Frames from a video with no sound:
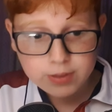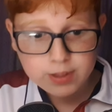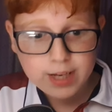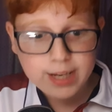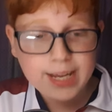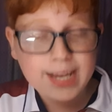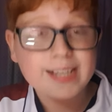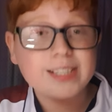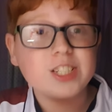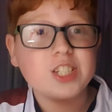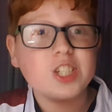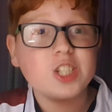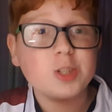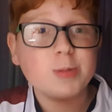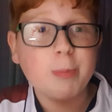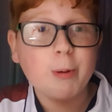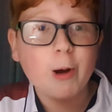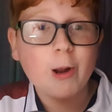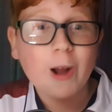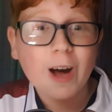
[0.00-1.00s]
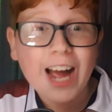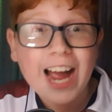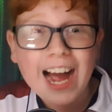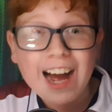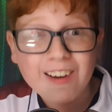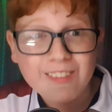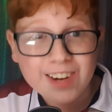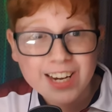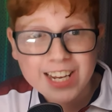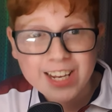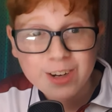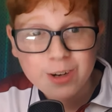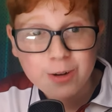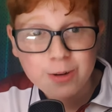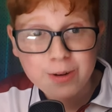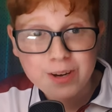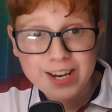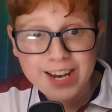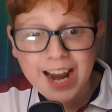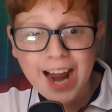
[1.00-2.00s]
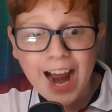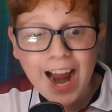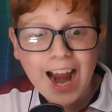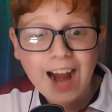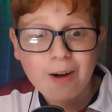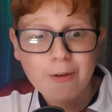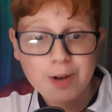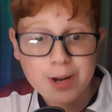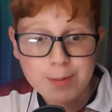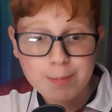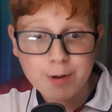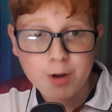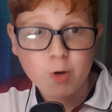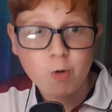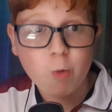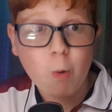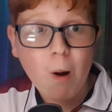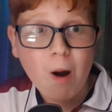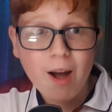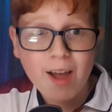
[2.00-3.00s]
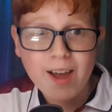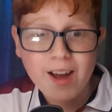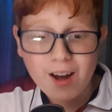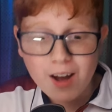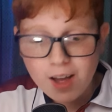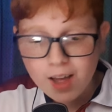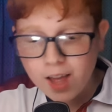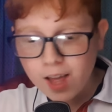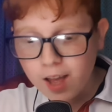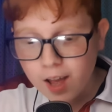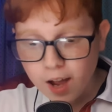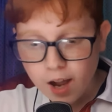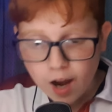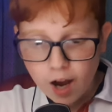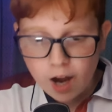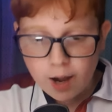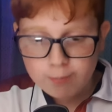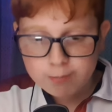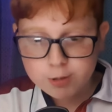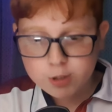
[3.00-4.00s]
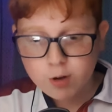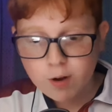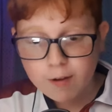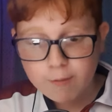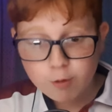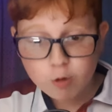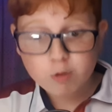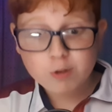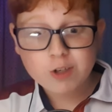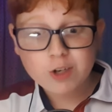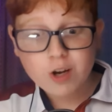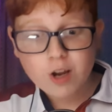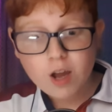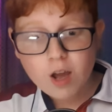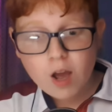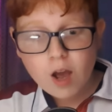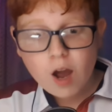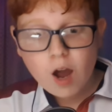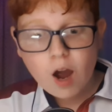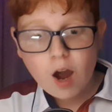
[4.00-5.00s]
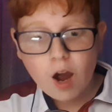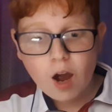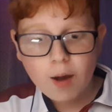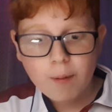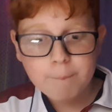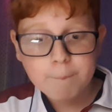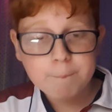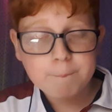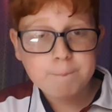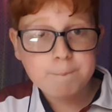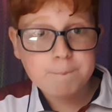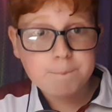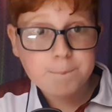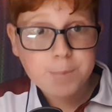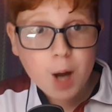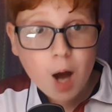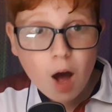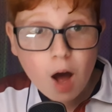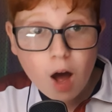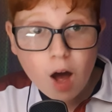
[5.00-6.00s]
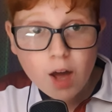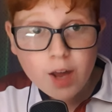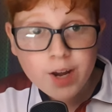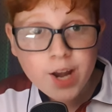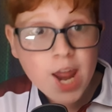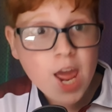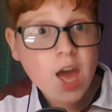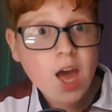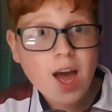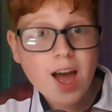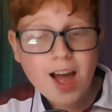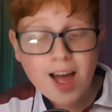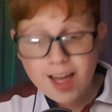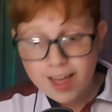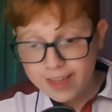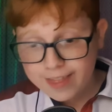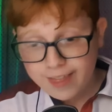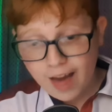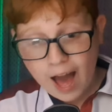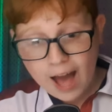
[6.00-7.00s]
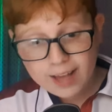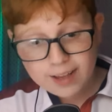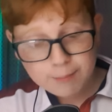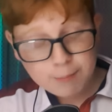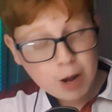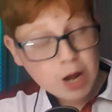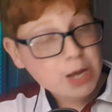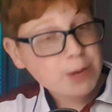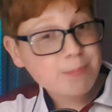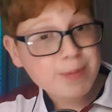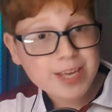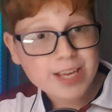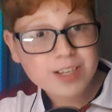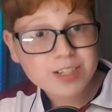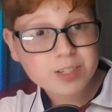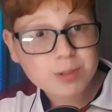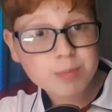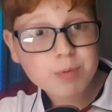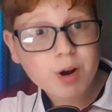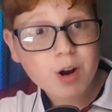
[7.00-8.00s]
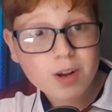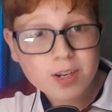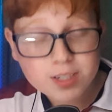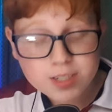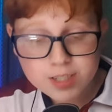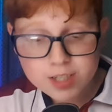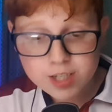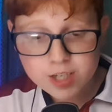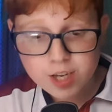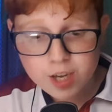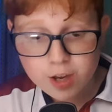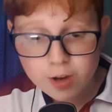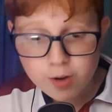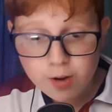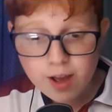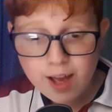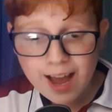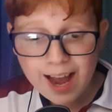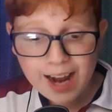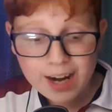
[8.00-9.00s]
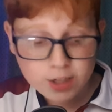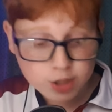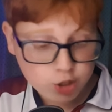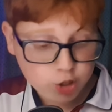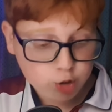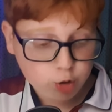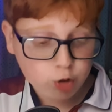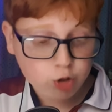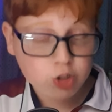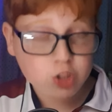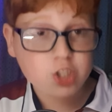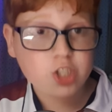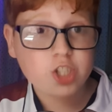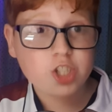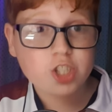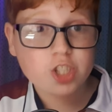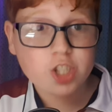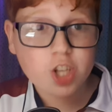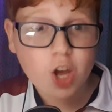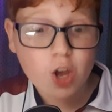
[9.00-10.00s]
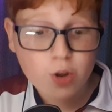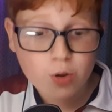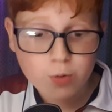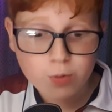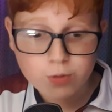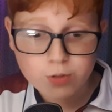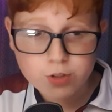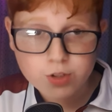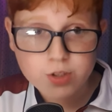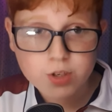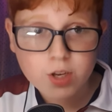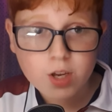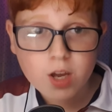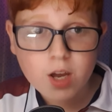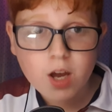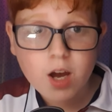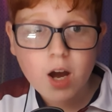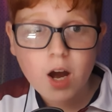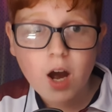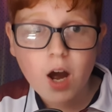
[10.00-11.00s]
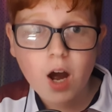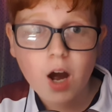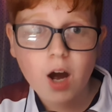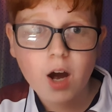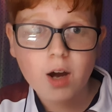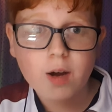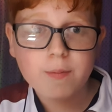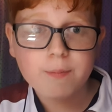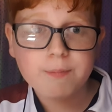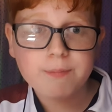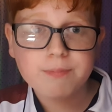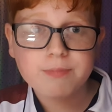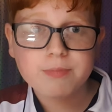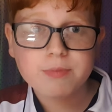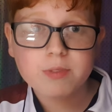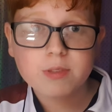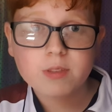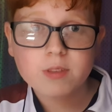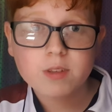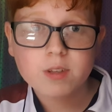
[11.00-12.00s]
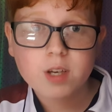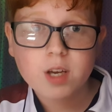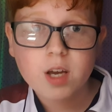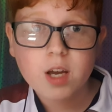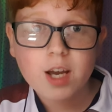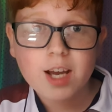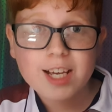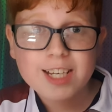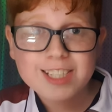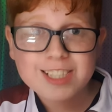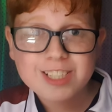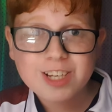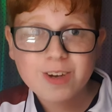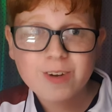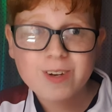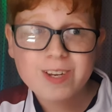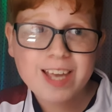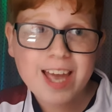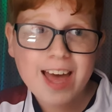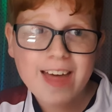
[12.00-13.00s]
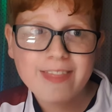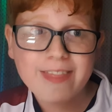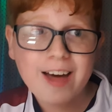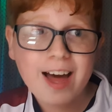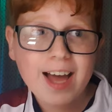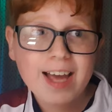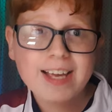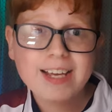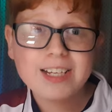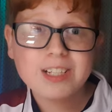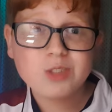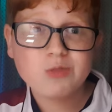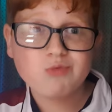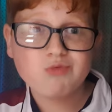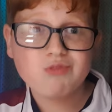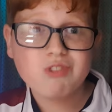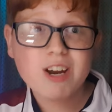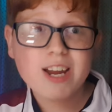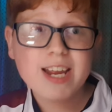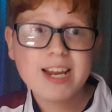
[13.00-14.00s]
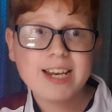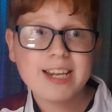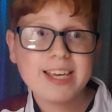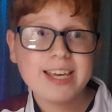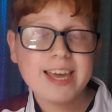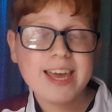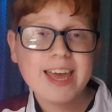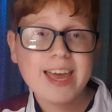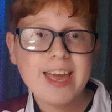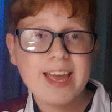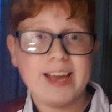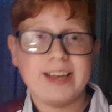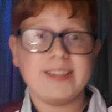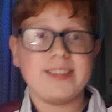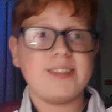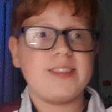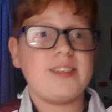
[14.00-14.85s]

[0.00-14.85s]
Here's a spoiler, I haven't included Harry Maguire. So I've gone Burn, that might be a surprise to you, and John Stones. So yeah, that is really it.